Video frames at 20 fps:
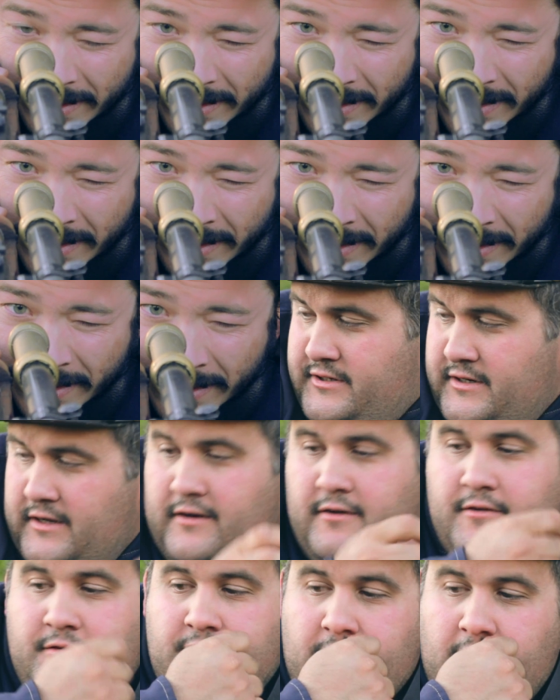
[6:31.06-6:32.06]
No
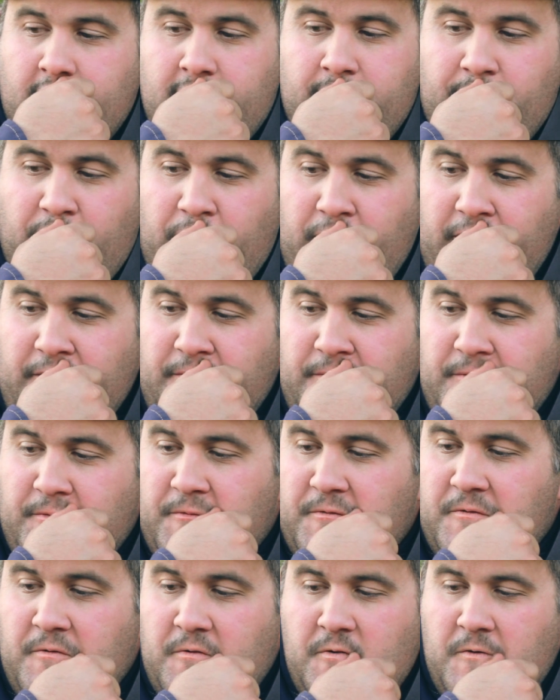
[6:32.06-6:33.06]
shit, a southern boy?
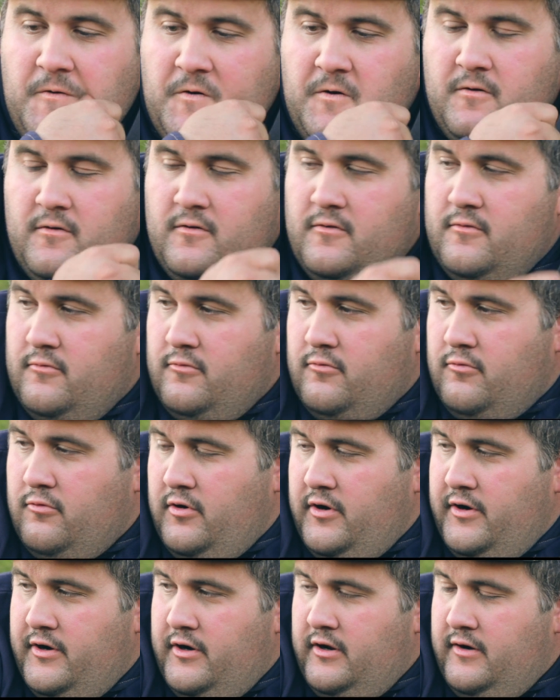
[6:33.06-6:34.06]

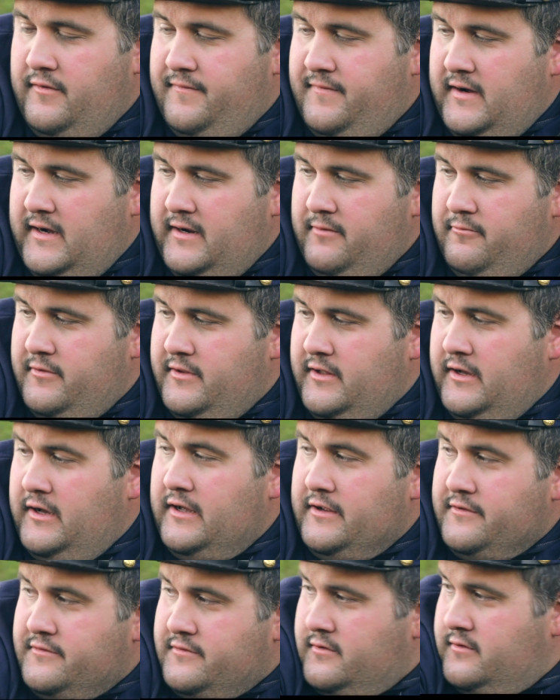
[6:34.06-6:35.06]
What are you doing fighting with
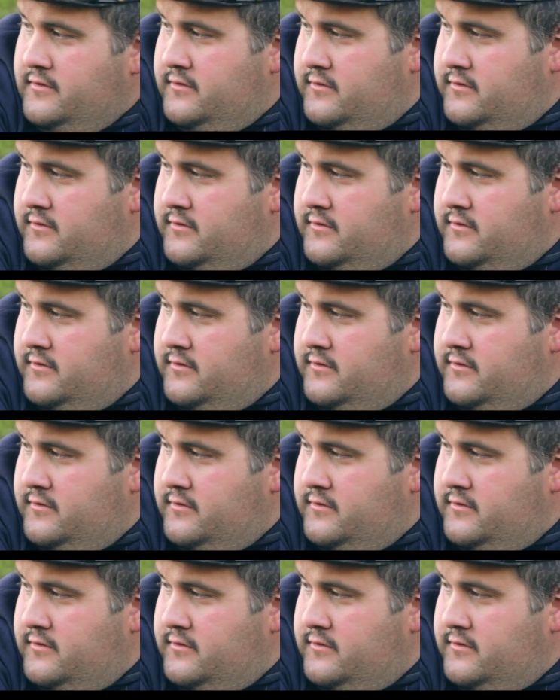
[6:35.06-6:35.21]
us?